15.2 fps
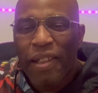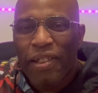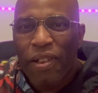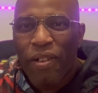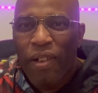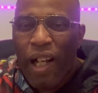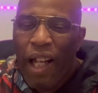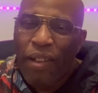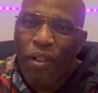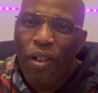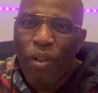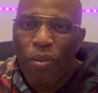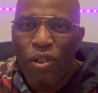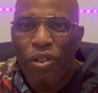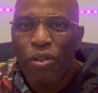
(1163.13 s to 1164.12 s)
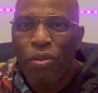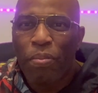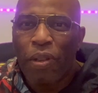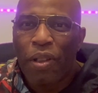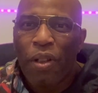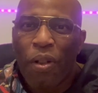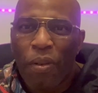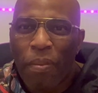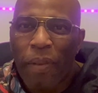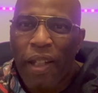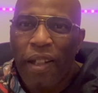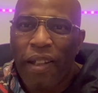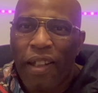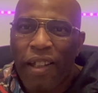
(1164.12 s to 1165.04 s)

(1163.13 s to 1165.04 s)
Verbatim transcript: So I thought it was super dope, man.